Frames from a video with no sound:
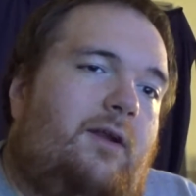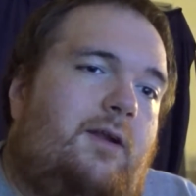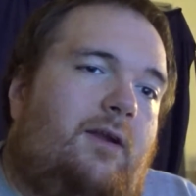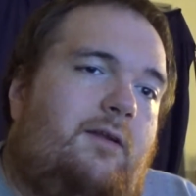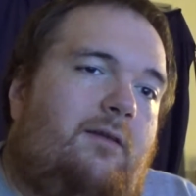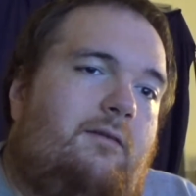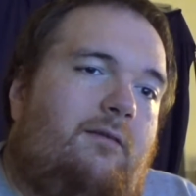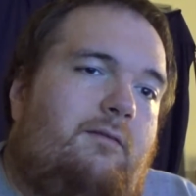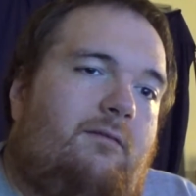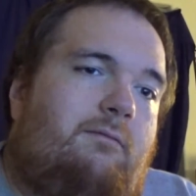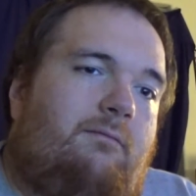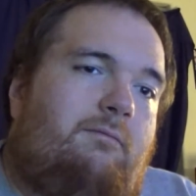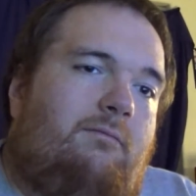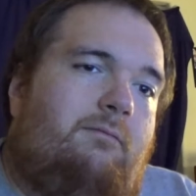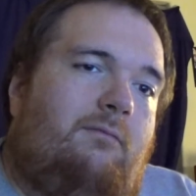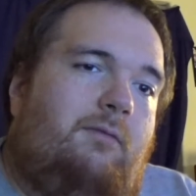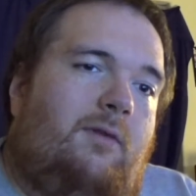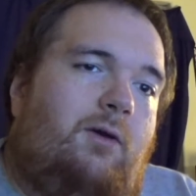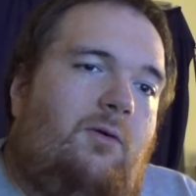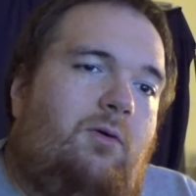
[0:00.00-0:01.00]
I didn't
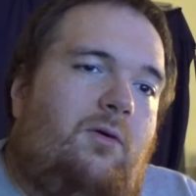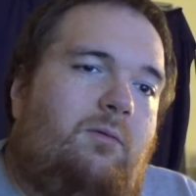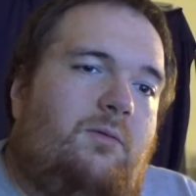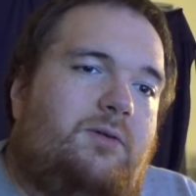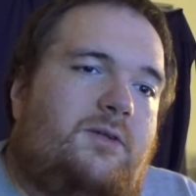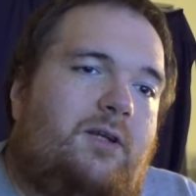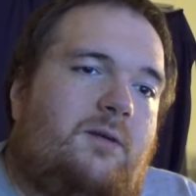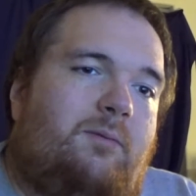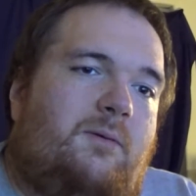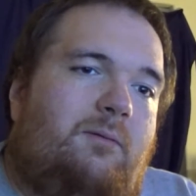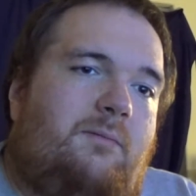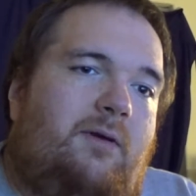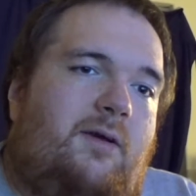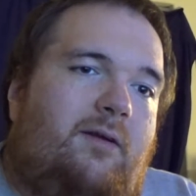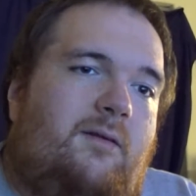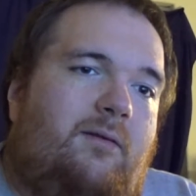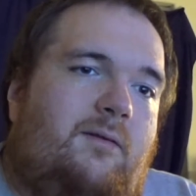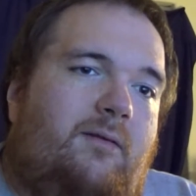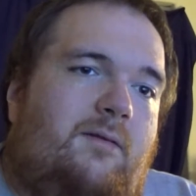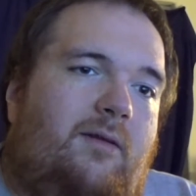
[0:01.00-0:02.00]
know what it was going to be
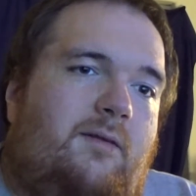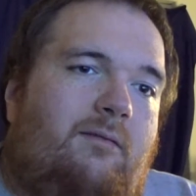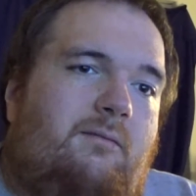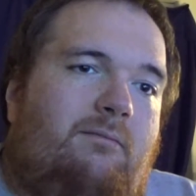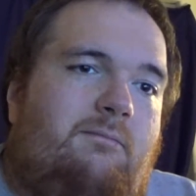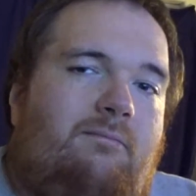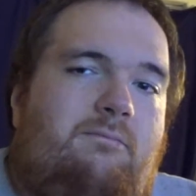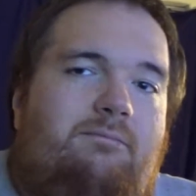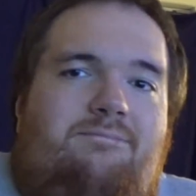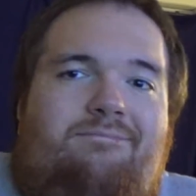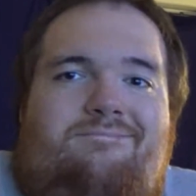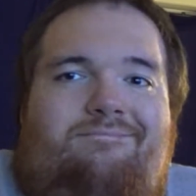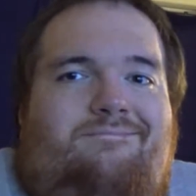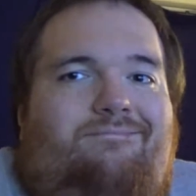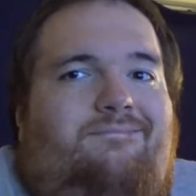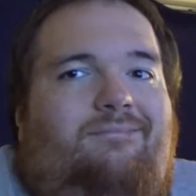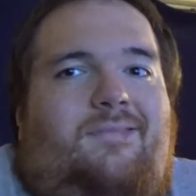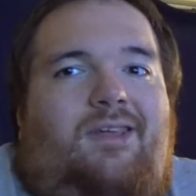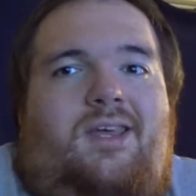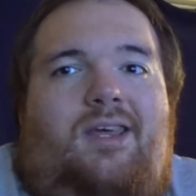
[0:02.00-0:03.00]
about. It didn't.
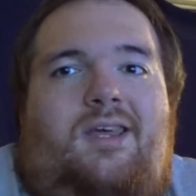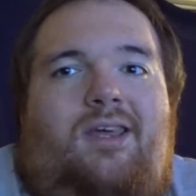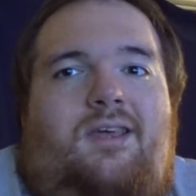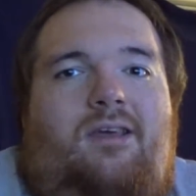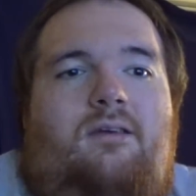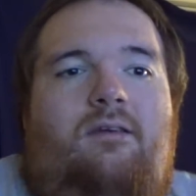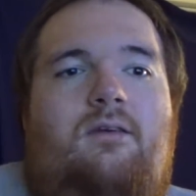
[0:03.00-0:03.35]
Eh.